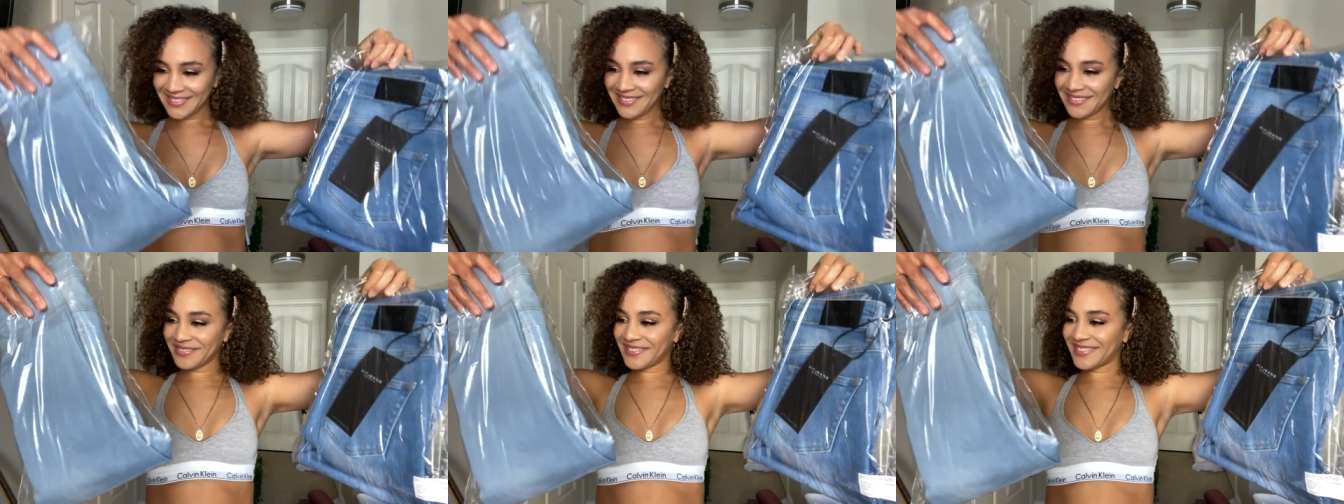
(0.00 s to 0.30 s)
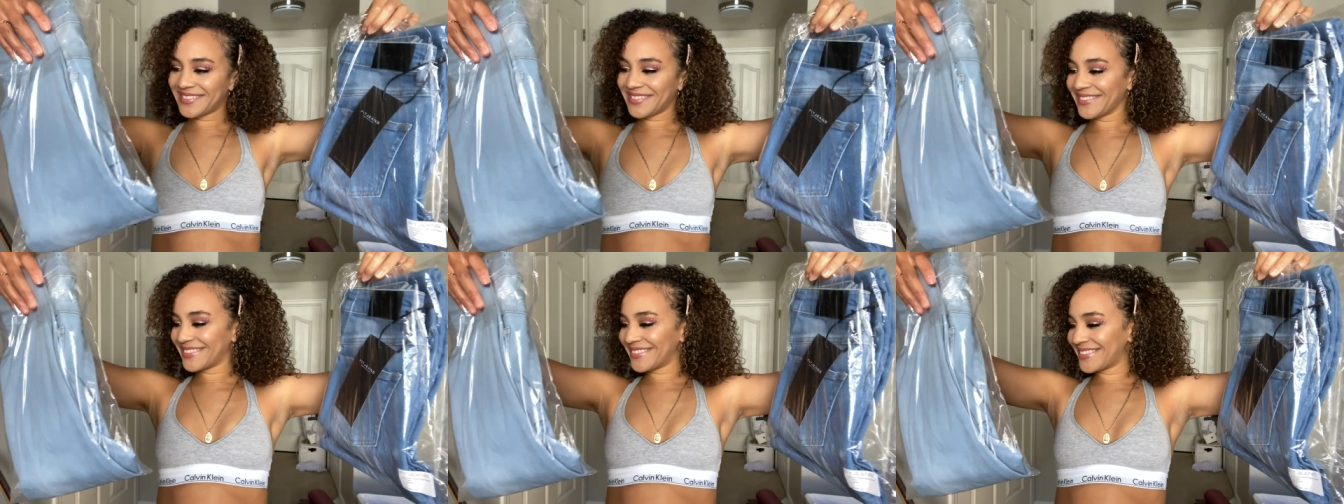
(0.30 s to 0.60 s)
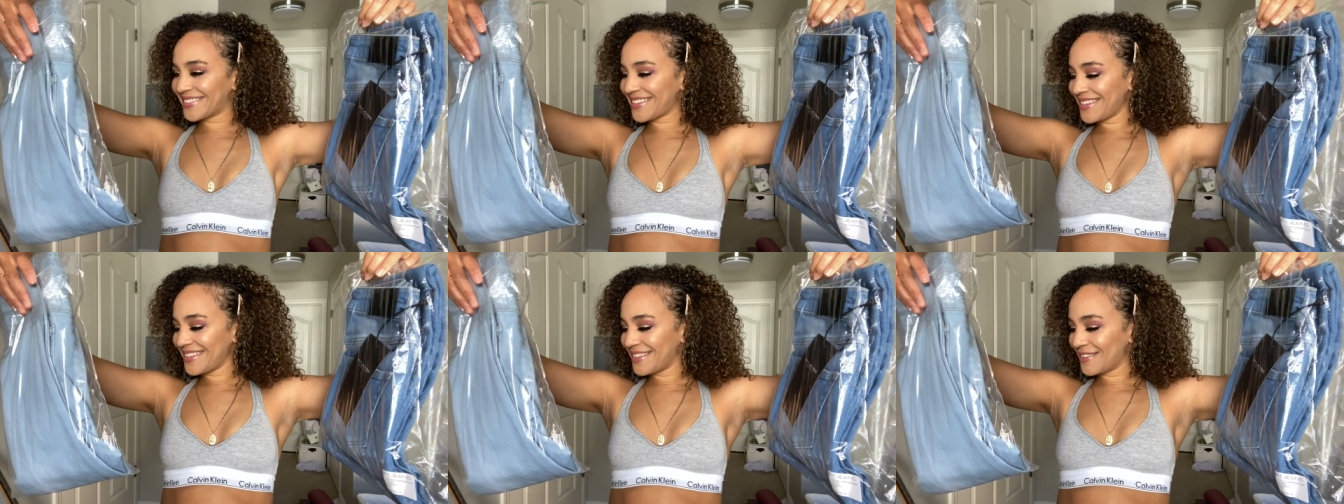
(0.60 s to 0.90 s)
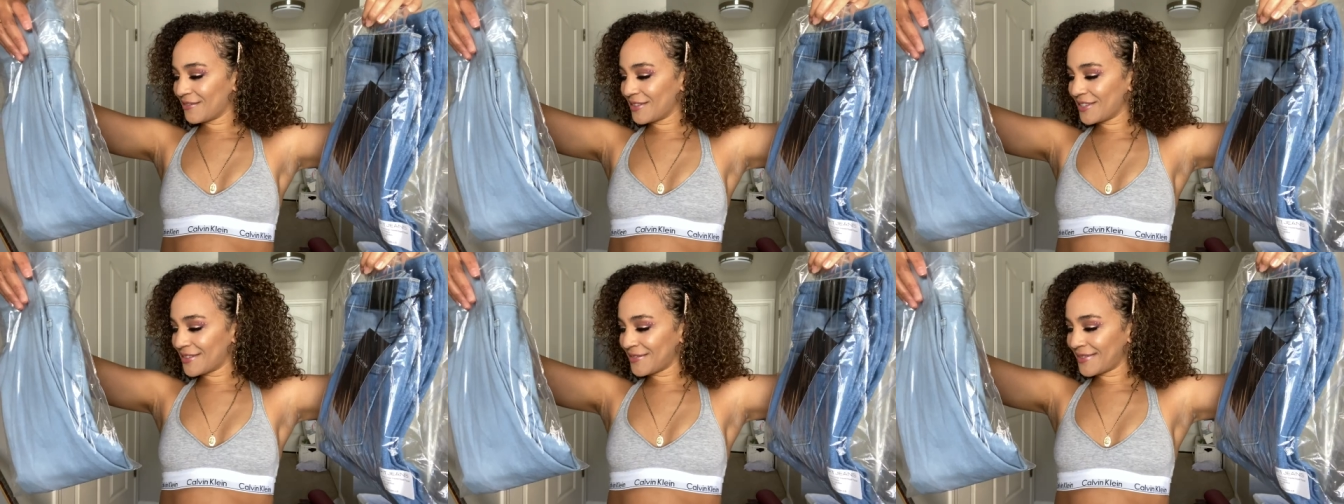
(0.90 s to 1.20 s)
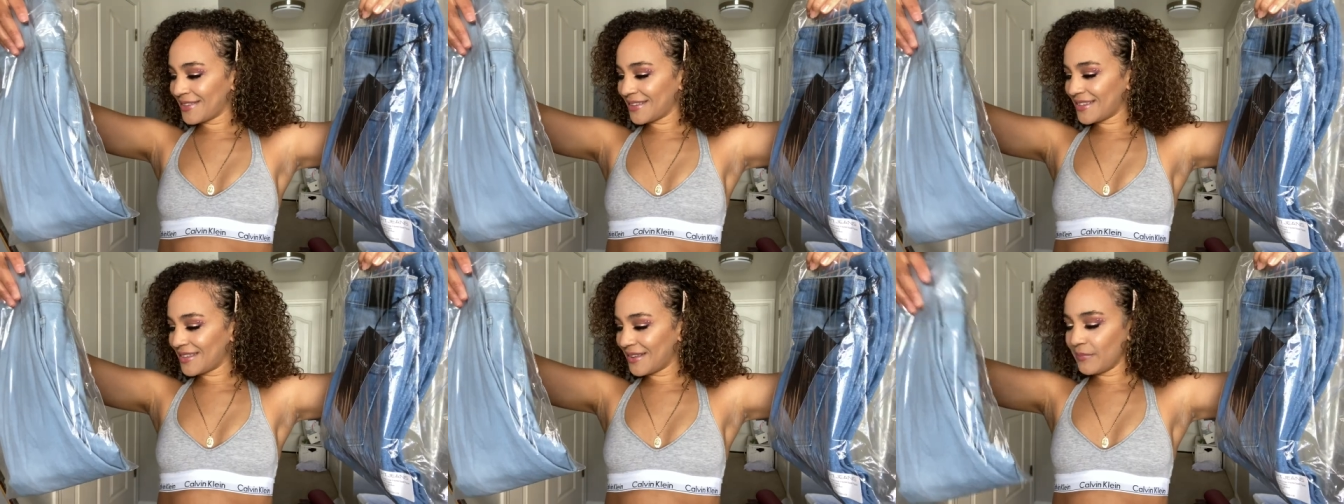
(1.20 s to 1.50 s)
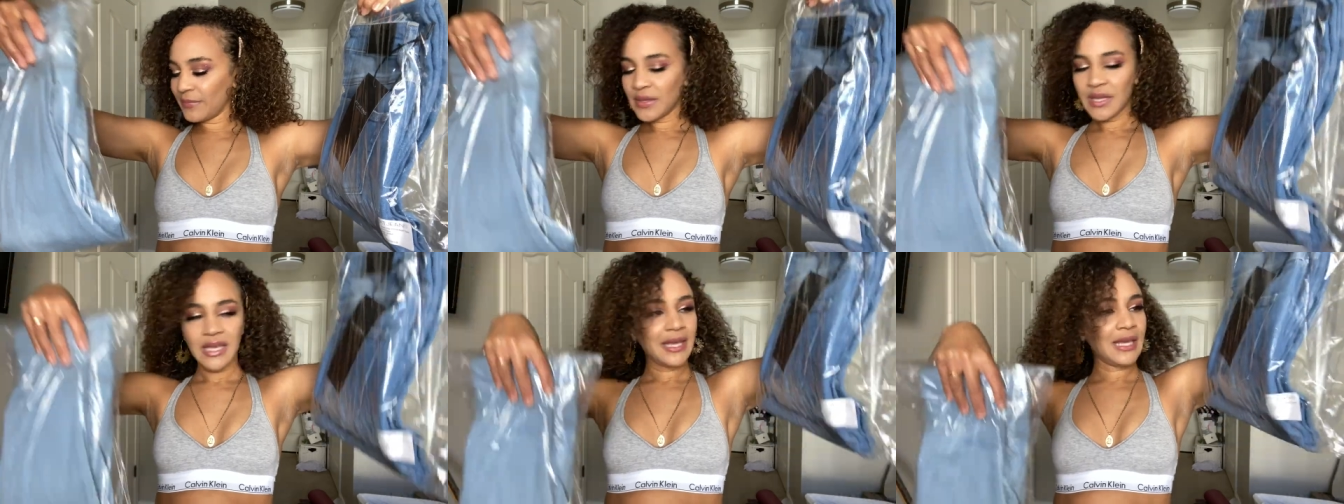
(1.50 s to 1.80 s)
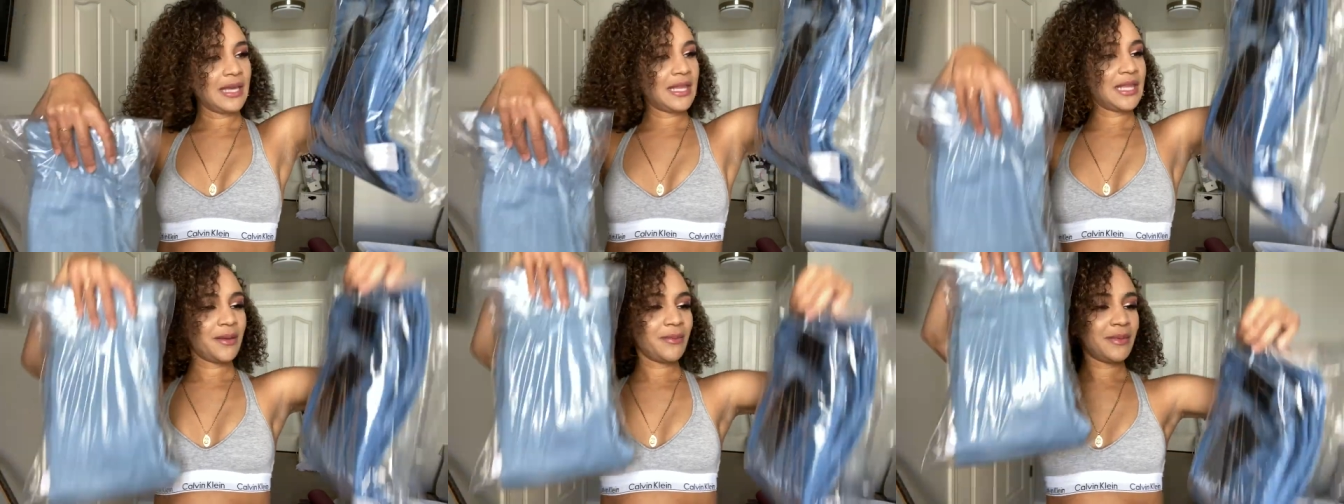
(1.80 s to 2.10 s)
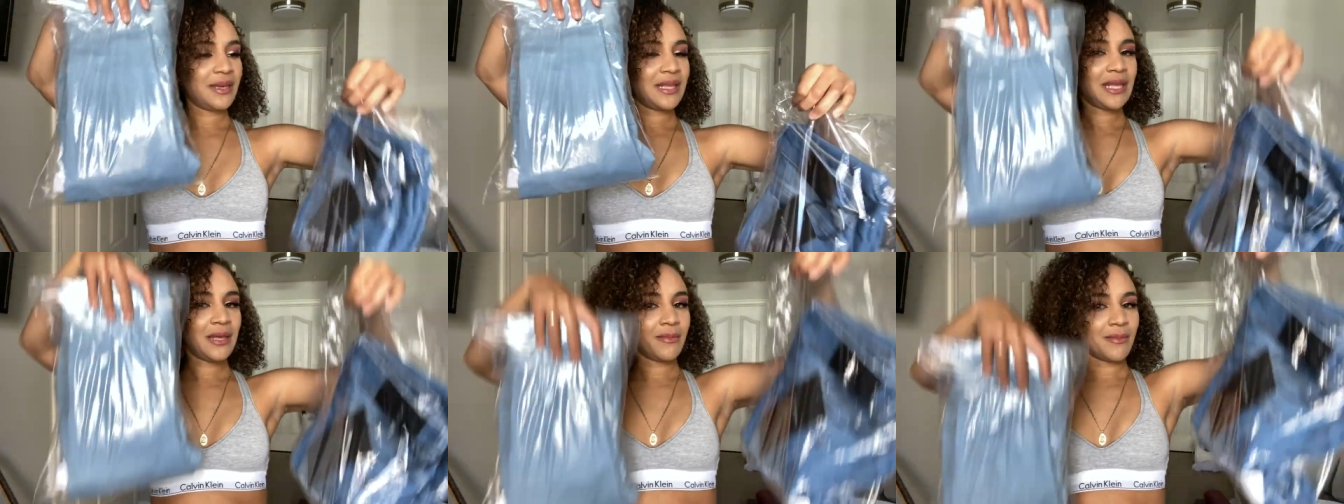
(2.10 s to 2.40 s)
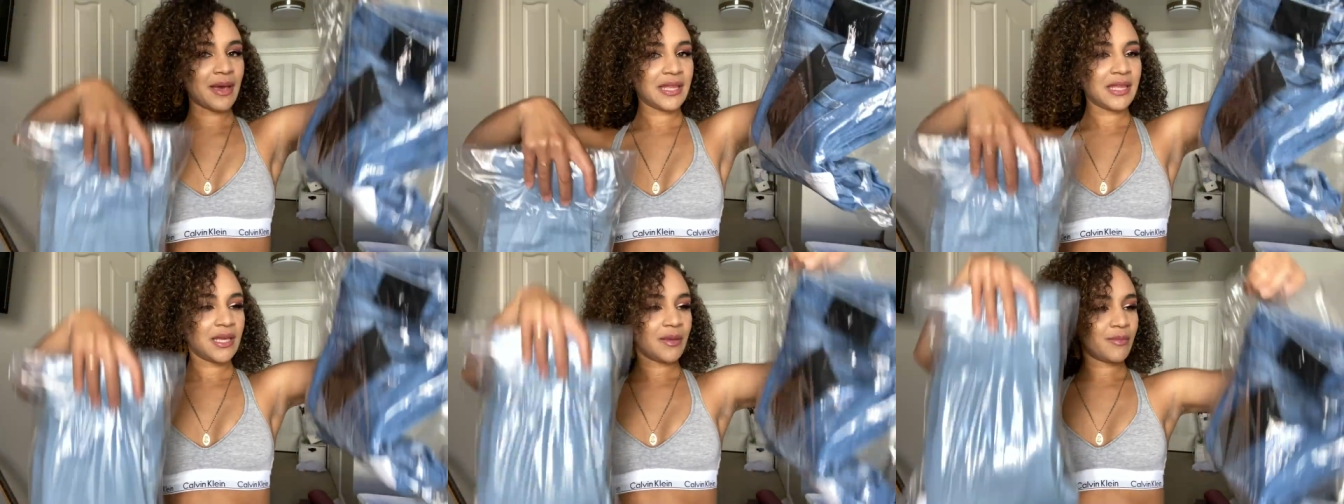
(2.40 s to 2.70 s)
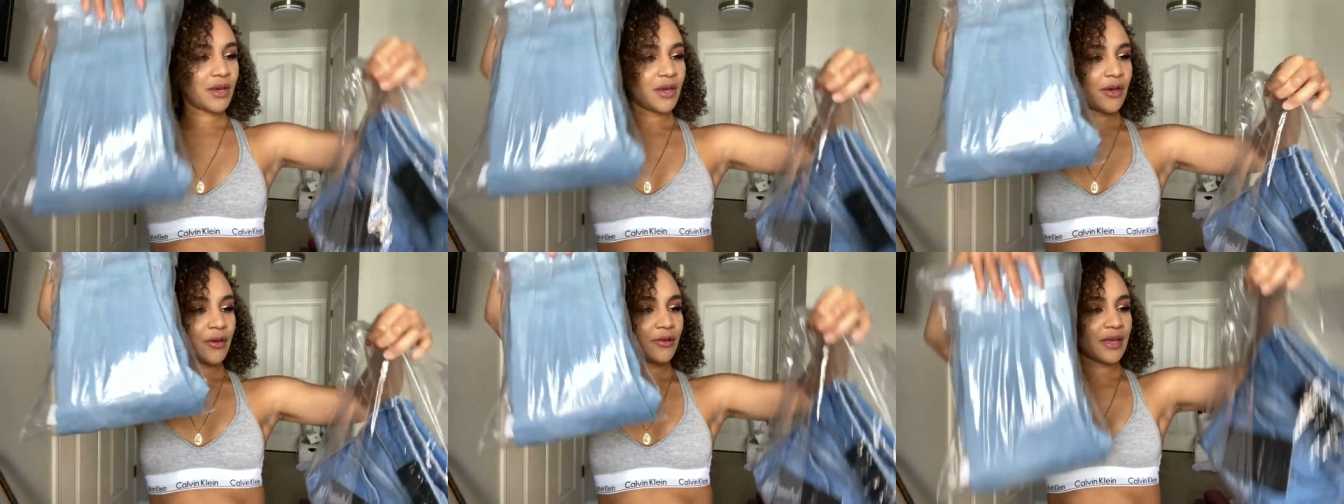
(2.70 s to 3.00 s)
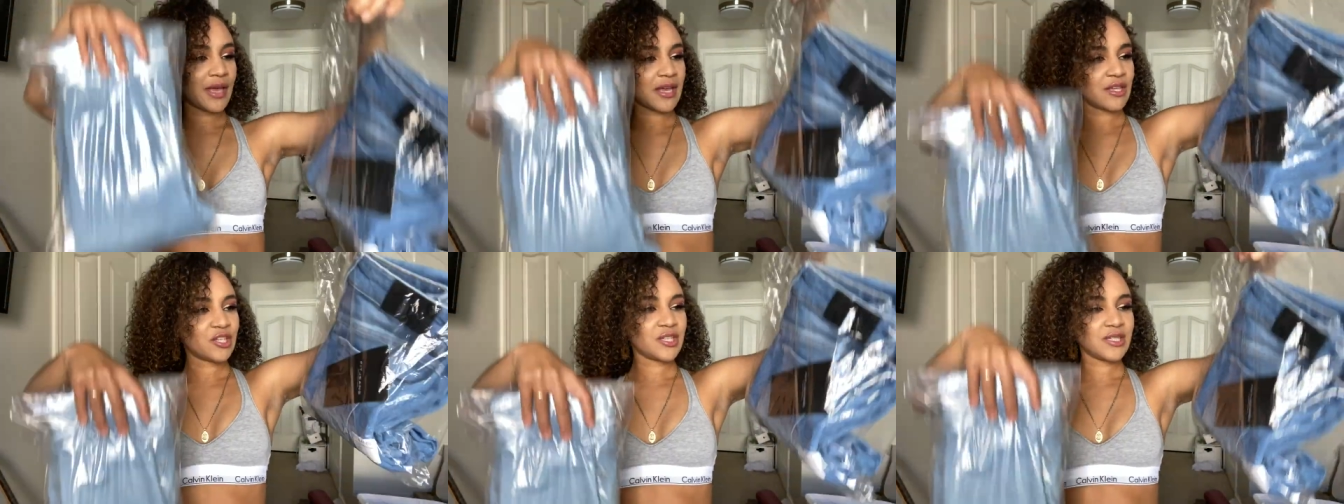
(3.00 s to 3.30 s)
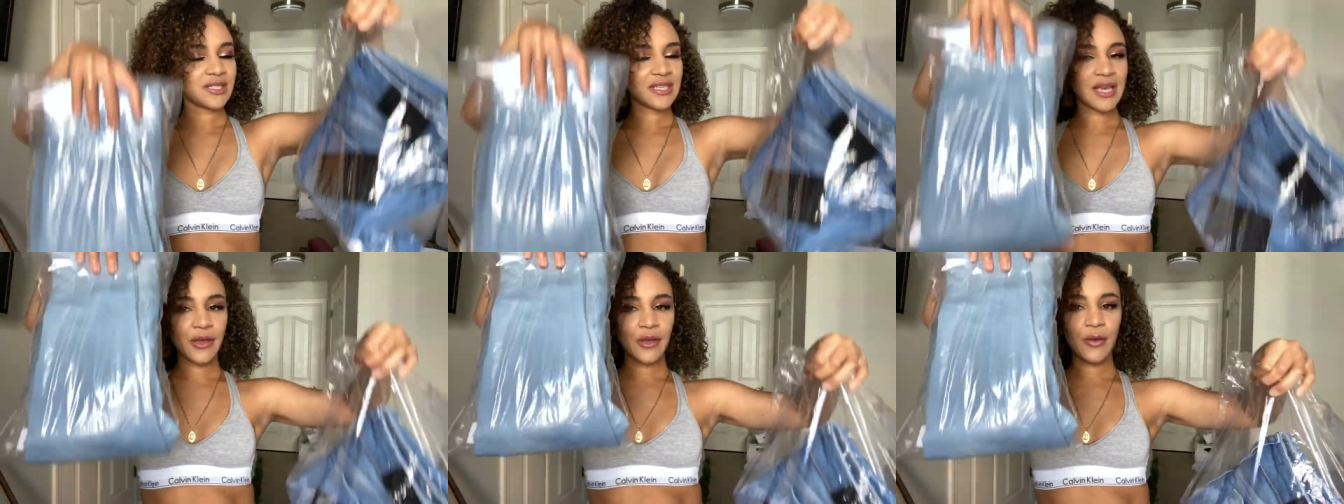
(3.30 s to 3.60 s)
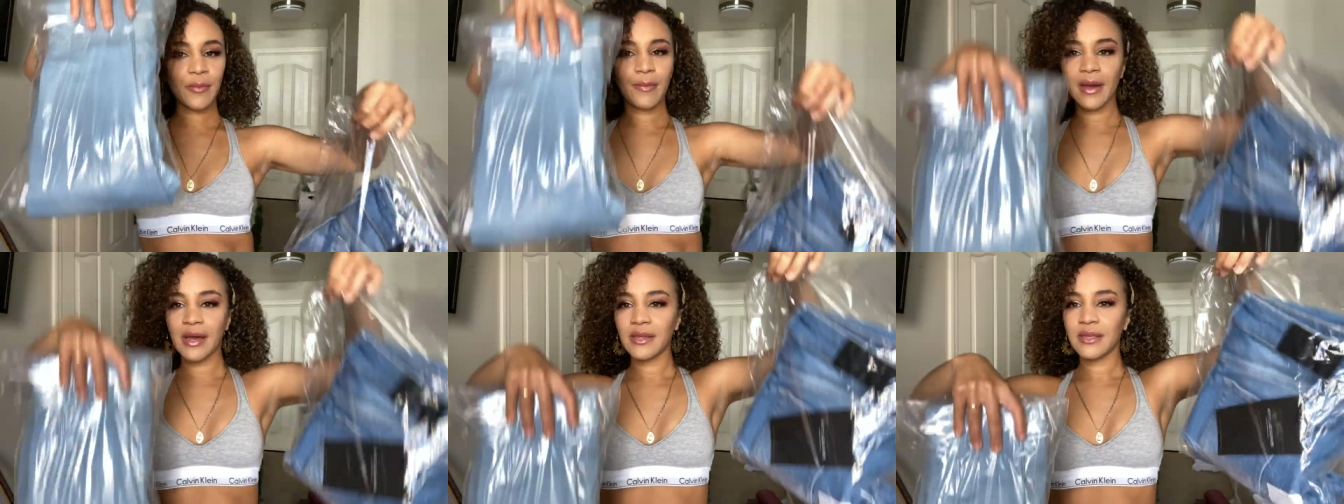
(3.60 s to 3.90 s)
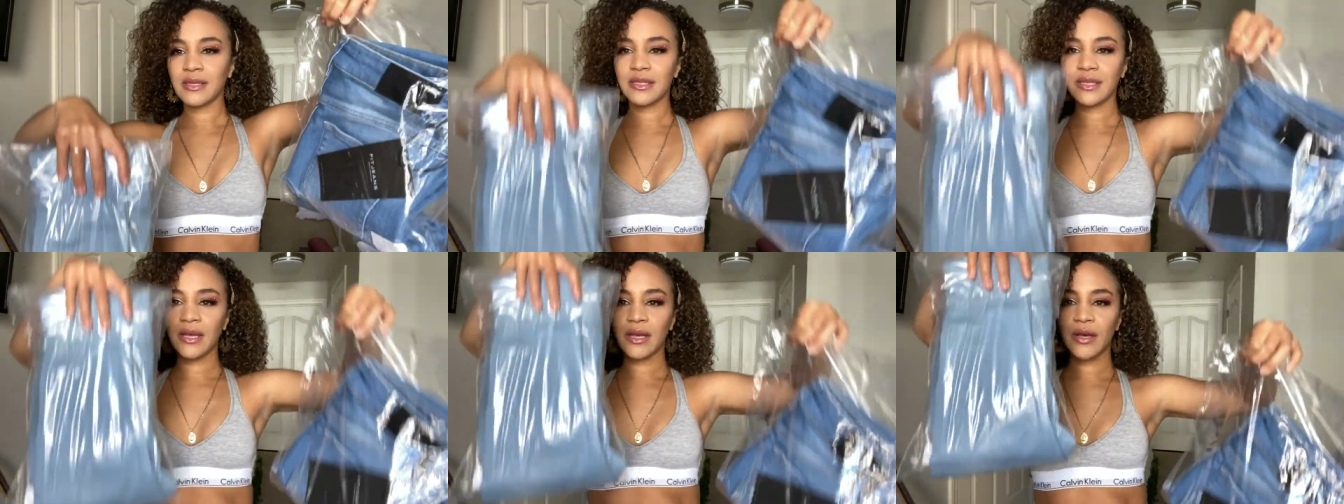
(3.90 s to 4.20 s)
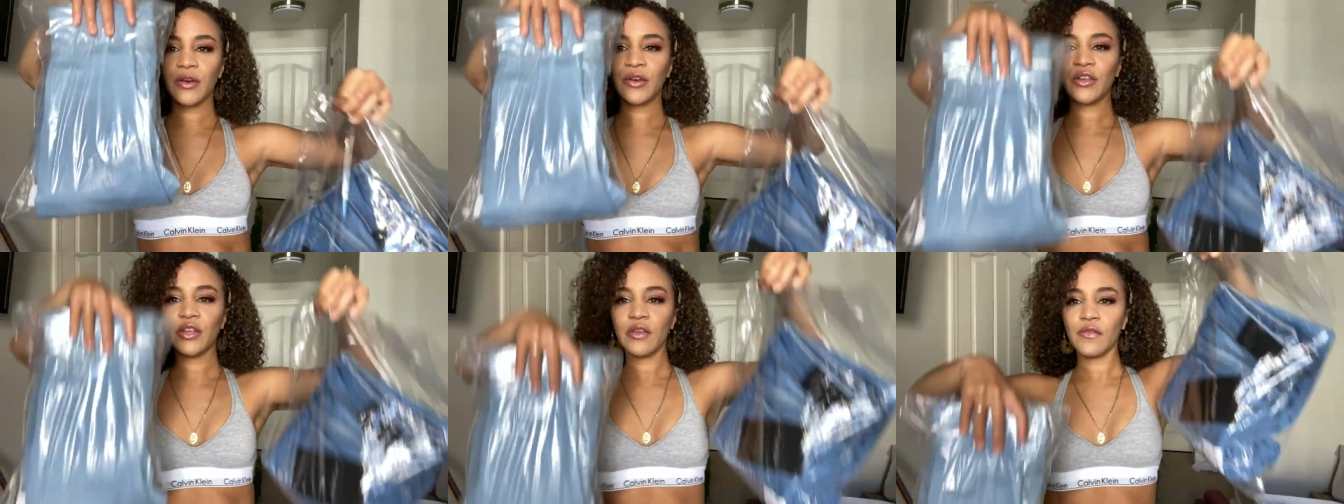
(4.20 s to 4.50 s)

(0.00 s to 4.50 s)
oh, I'm so excited. Which one I... Eeny, meeny, miny, mo, catch a tiger by the toe.